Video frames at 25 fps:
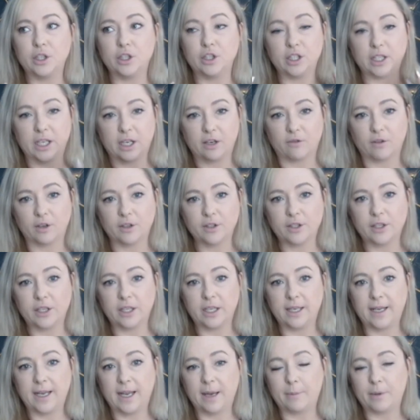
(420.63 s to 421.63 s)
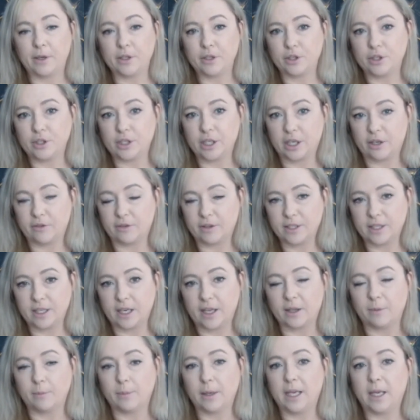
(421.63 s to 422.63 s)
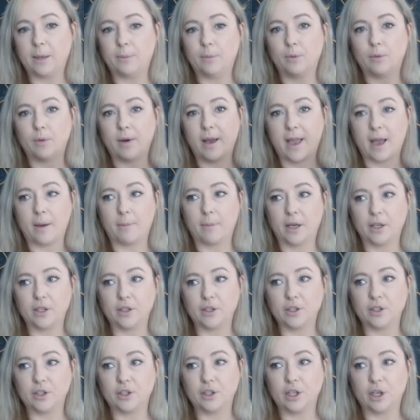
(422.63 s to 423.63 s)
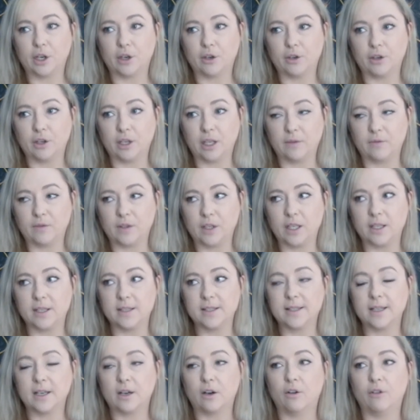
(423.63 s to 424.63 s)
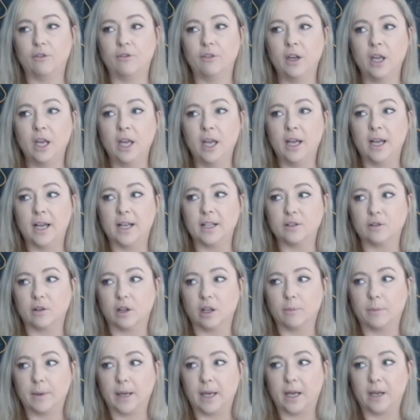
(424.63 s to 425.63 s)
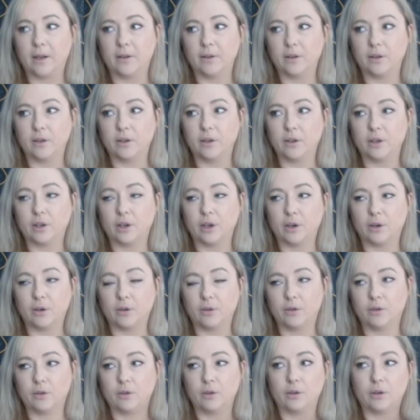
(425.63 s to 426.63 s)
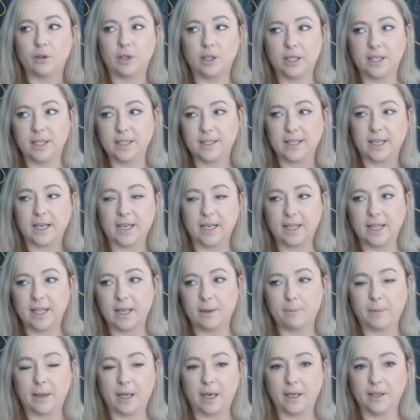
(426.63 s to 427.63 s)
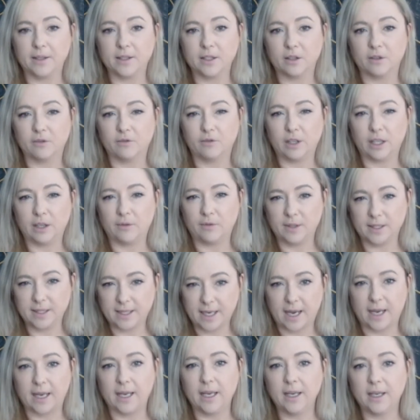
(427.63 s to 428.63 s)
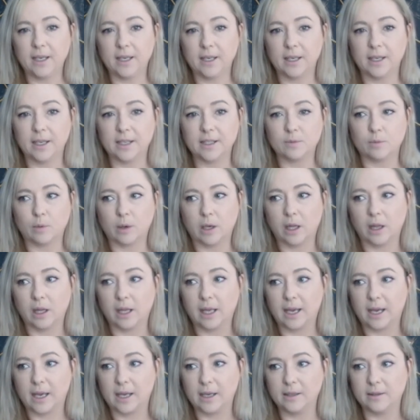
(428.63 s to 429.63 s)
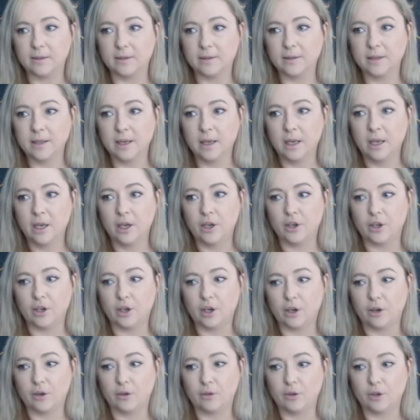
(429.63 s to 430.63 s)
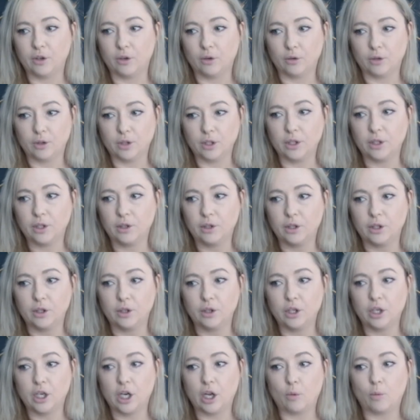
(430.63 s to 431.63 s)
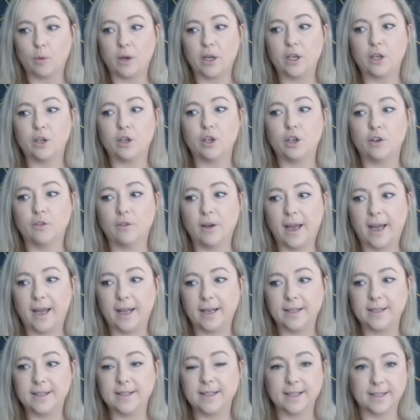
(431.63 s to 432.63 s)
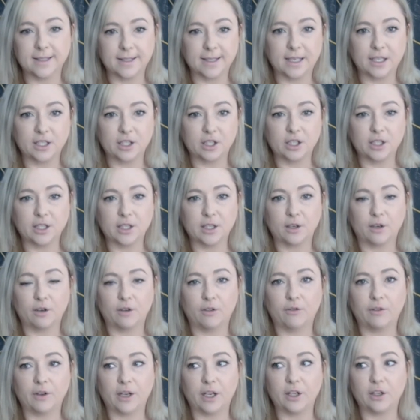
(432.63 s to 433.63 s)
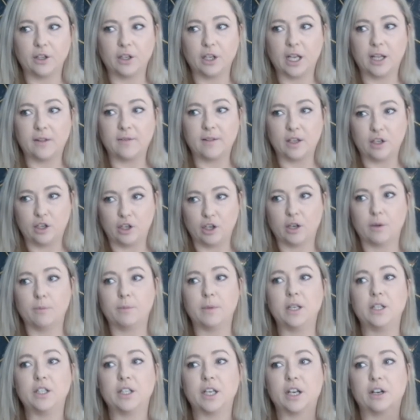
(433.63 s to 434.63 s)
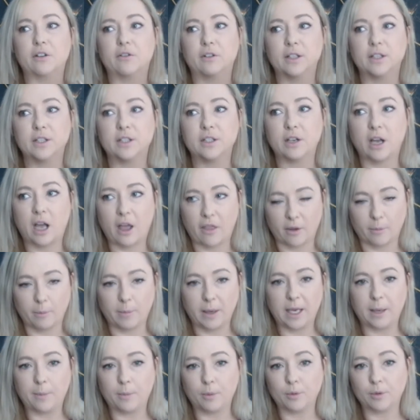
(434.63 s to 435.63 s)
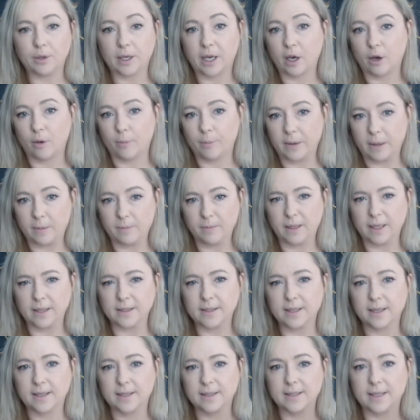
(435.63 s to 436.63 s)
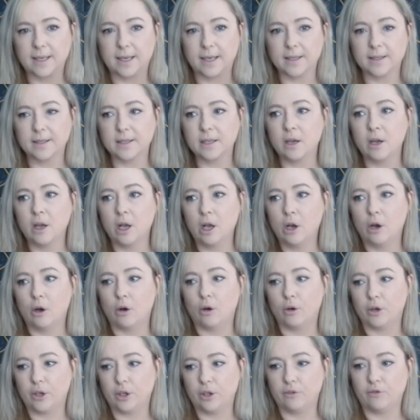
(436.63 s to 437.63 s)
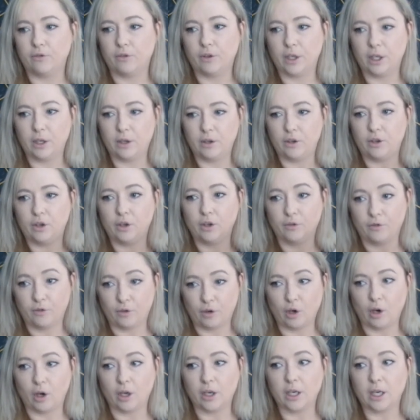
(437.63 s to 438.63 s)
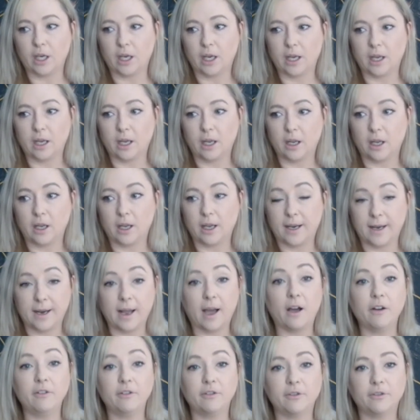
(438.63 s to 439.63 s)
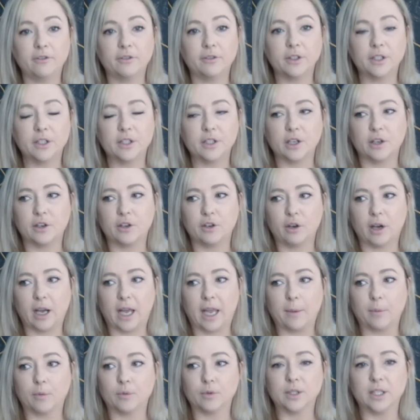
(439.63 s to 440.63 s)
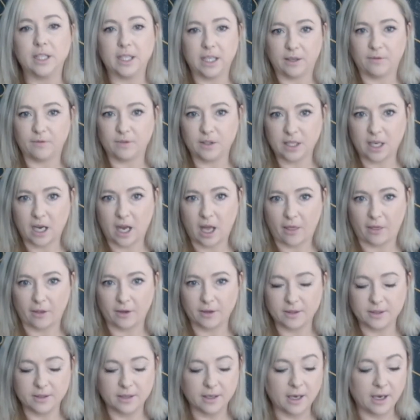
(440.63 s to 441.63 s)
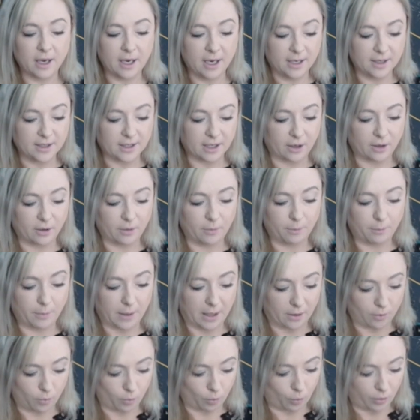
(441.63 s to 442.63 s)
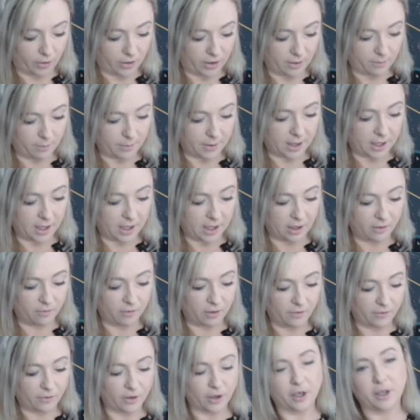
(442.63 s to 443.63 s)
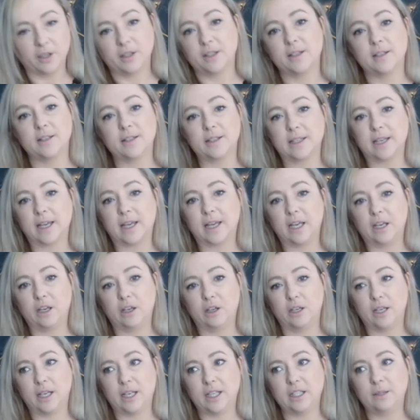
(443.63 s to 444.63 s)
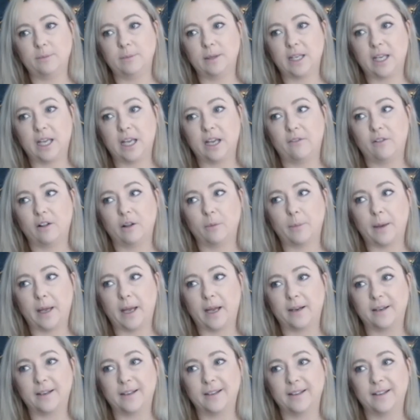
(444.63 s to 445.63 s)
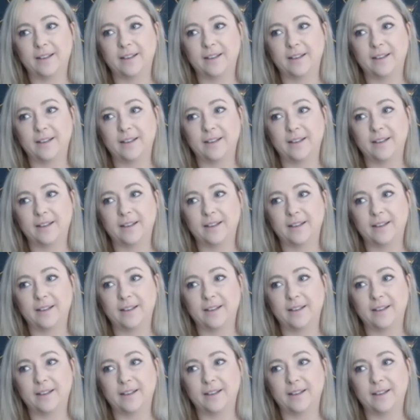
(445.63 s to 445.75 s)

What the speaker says: your generosity, how much you're generous to other people, how much, you know, you give to yourself. It's all about, you know, just getting that balance of give and take, as well as, you know, when you've had success yourself and then you can be generous to other people to help them get success, or you've got enough so you're able to give to others. So, but with it being in reverse, it's saying you need to be careful about